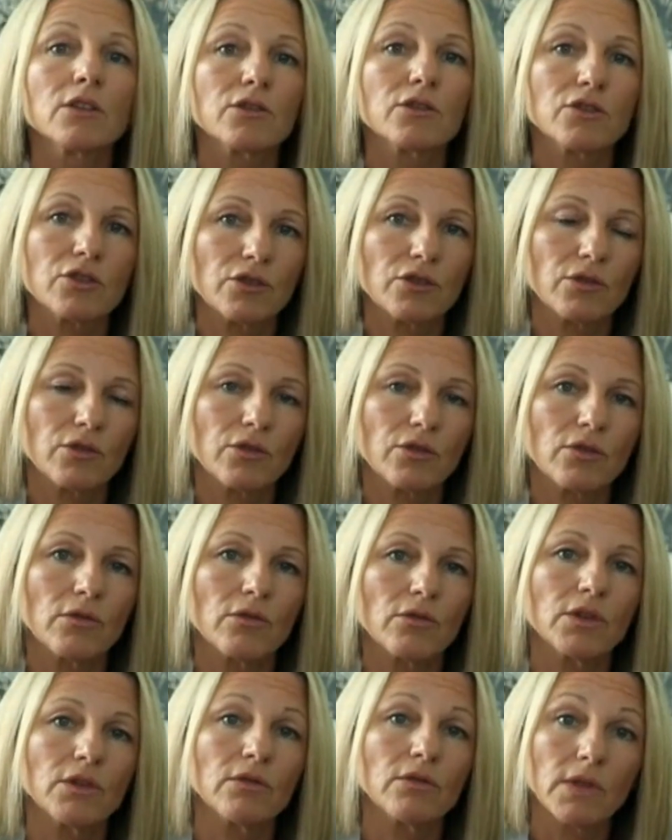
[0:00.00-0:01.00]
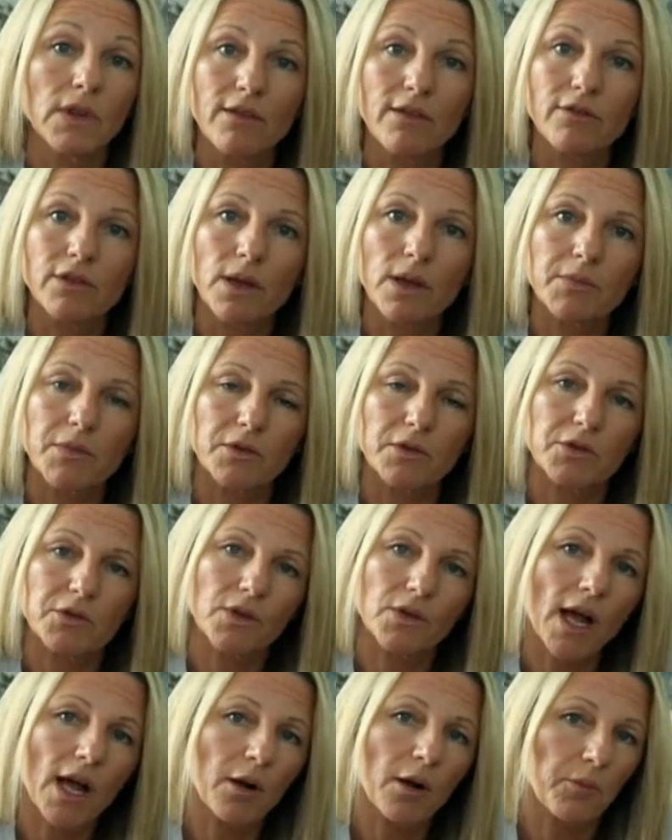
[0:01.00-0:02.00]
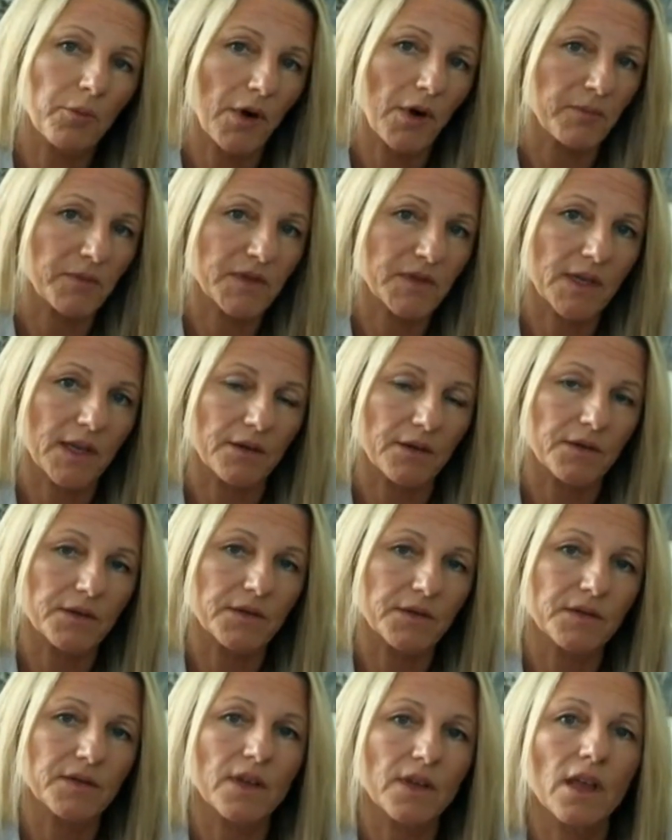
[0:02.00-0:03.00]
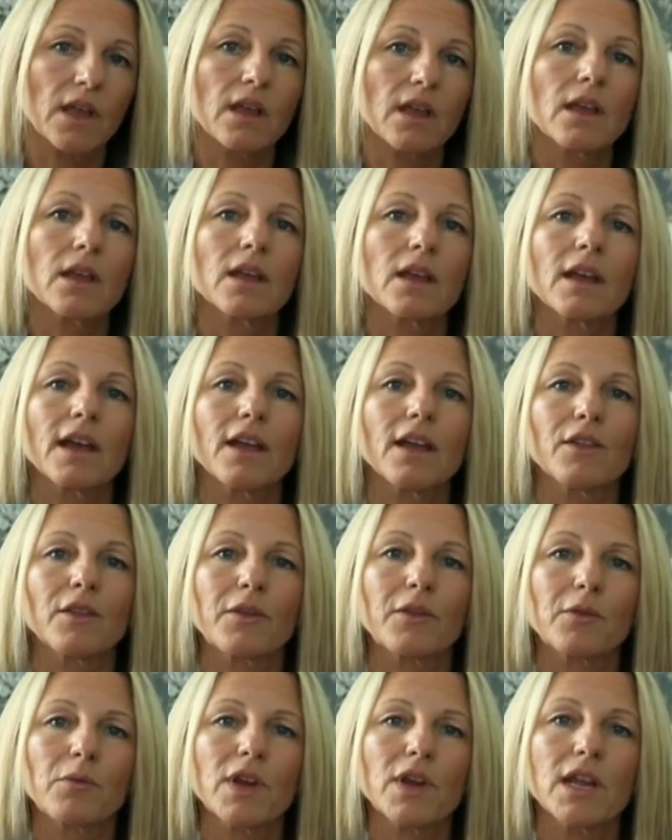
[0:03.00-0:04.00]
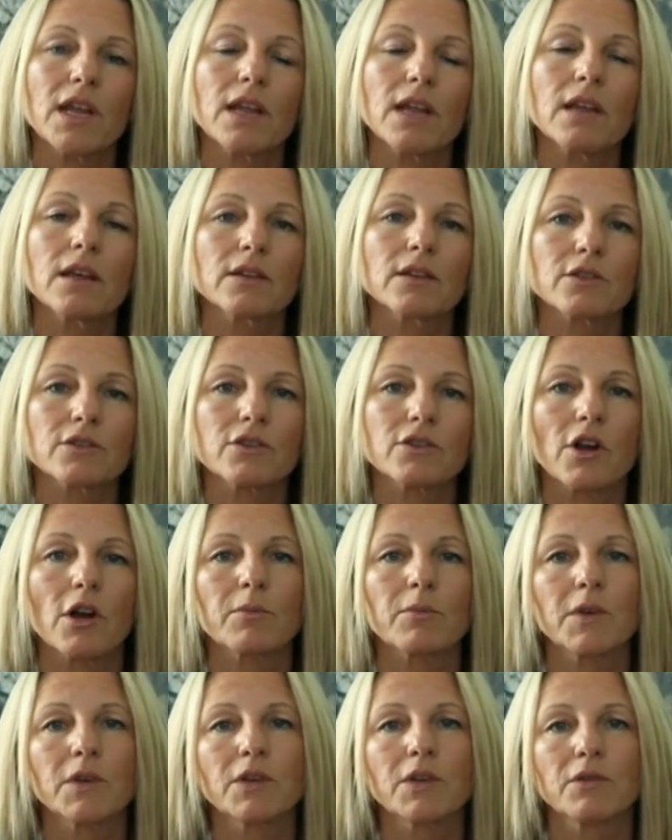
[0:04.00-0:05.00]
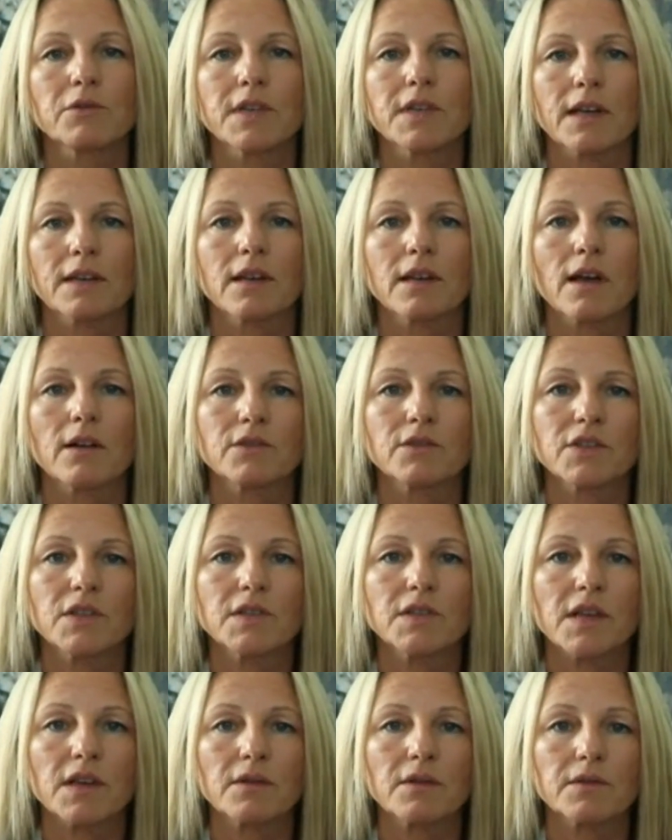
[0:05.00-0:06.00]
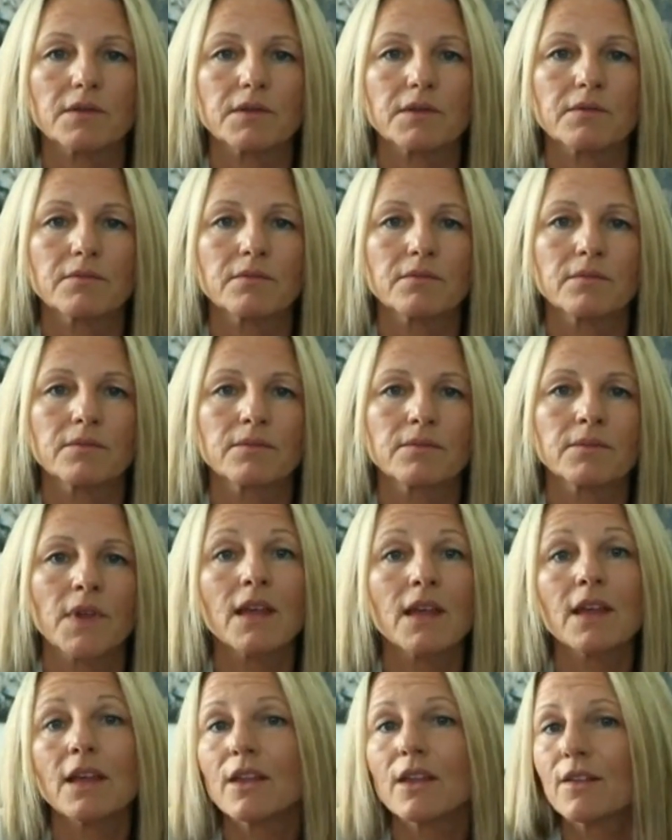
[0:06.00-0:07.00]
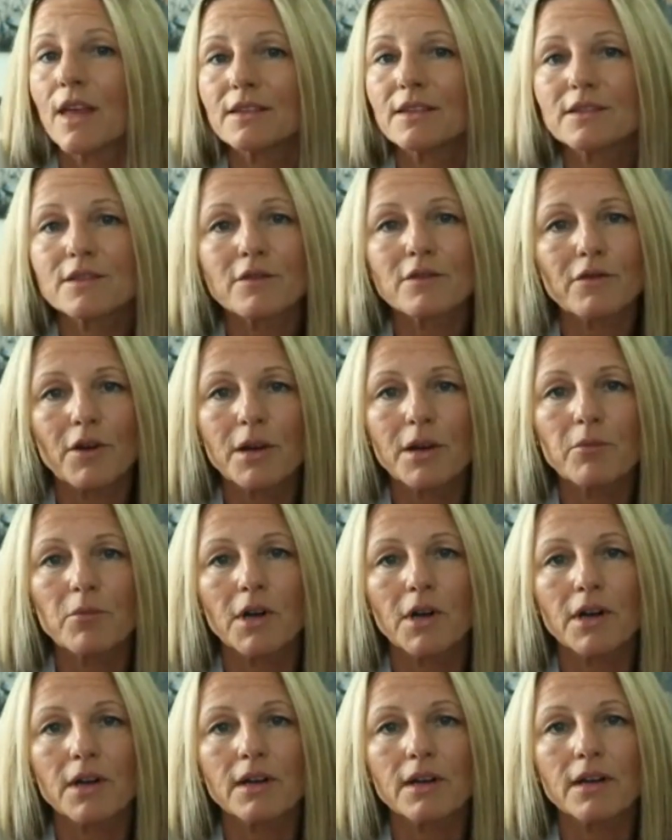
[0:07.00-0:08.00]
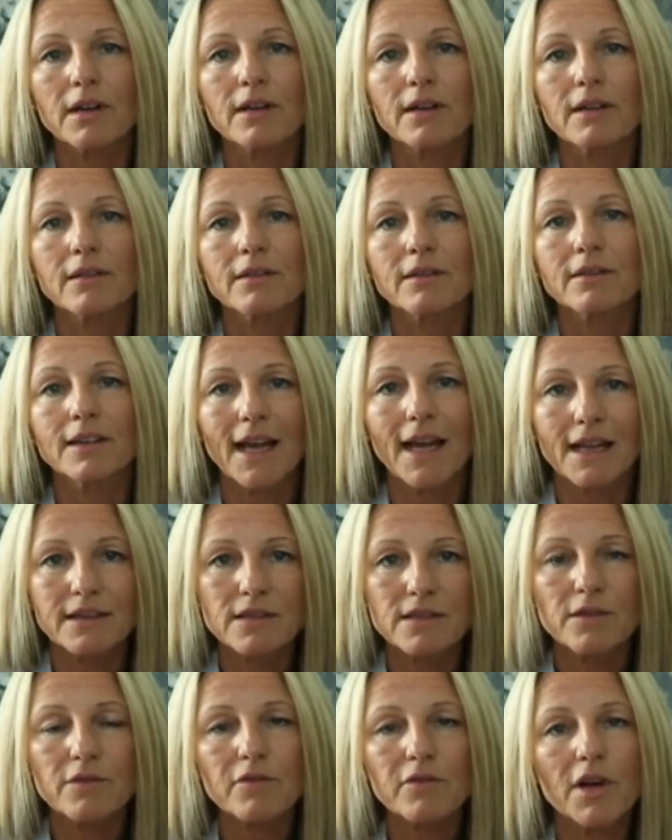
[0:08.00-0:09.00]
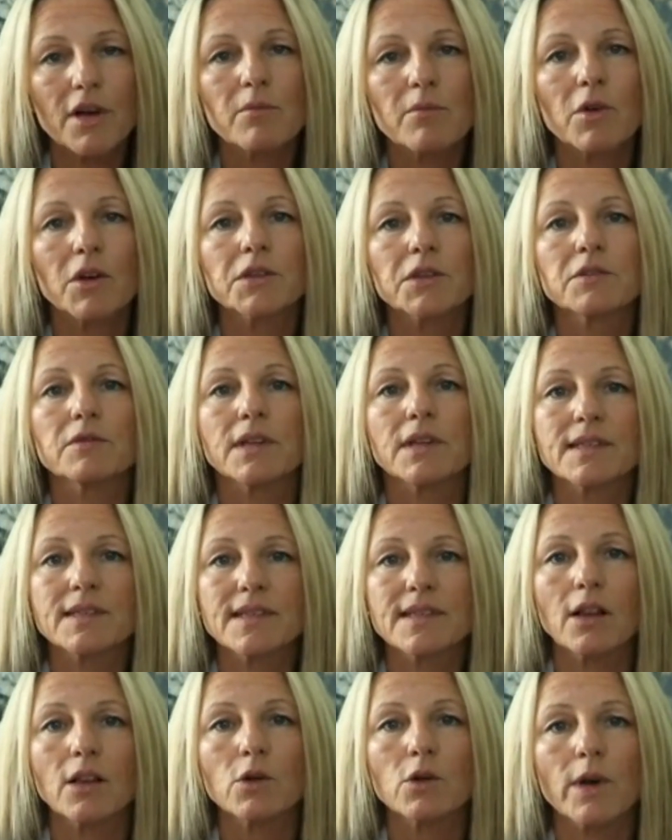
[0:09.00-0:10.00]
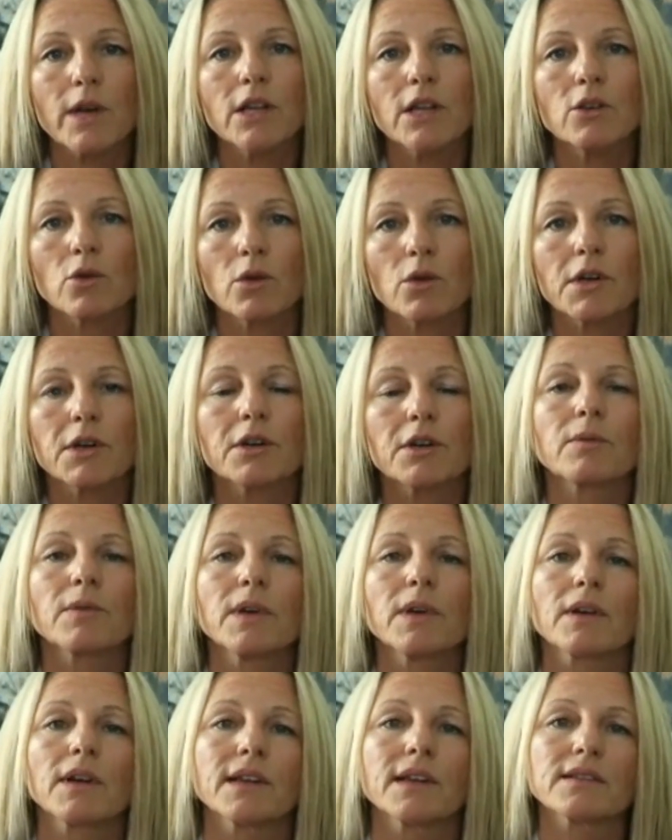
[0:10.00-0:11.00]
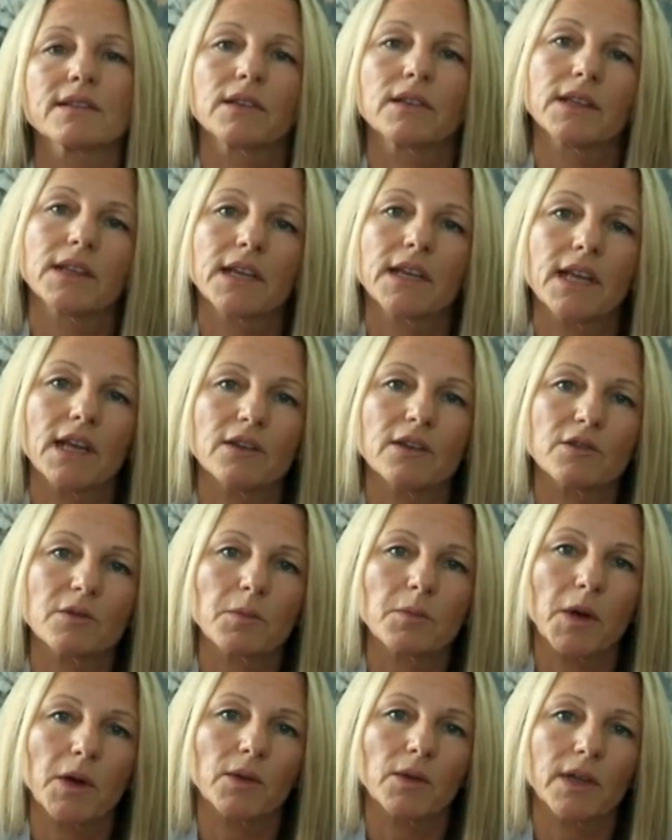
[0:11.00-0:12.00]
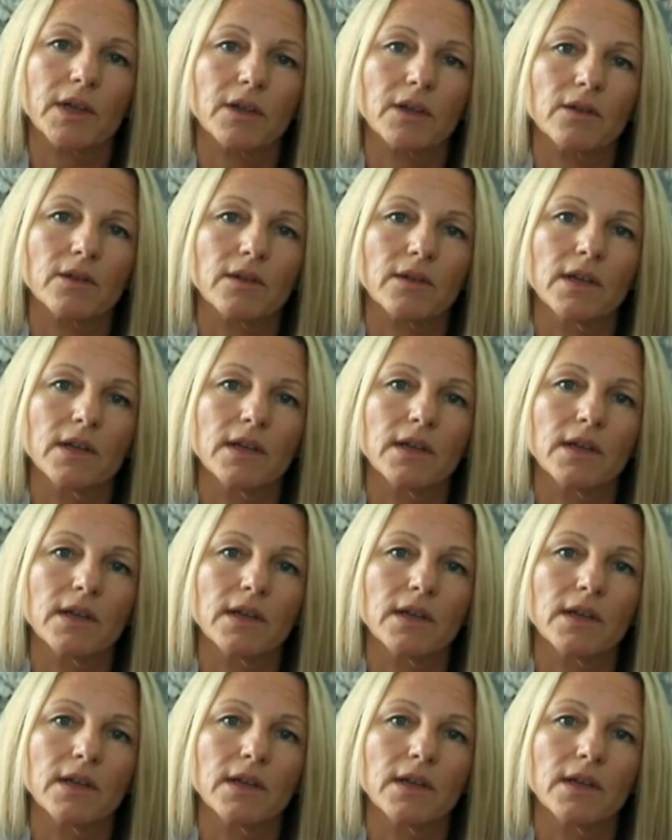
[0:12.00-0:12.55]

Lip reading: 2, you level up your trial prep skills; and 3, sharpen your technology skills. That's the framework. That's the framework to accelerate your career as a litigation paralegal.